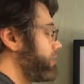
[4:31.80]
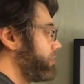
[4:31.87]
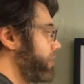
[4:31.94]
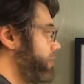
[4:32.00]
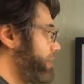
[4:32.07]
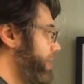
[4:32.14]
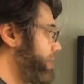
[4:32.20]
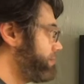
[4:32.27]

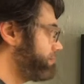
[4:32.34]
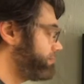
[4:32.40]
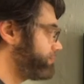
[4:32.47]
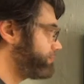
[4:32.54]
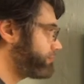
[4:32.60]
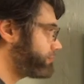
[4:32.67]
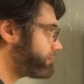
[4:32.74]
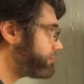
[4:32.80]
Okay?
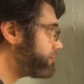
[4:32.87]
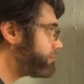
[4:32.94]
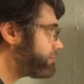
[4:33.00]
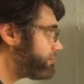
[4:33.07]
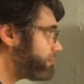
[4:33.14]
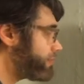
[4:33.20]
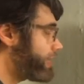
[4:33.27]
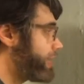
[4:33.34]

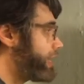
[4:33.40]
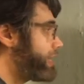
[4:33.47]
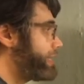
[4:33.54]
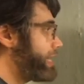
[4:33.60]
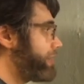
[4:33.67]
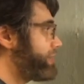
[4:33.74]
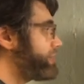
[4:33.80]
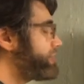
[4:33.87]

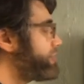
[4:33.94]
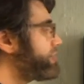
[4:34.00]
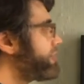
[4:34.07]
Now this is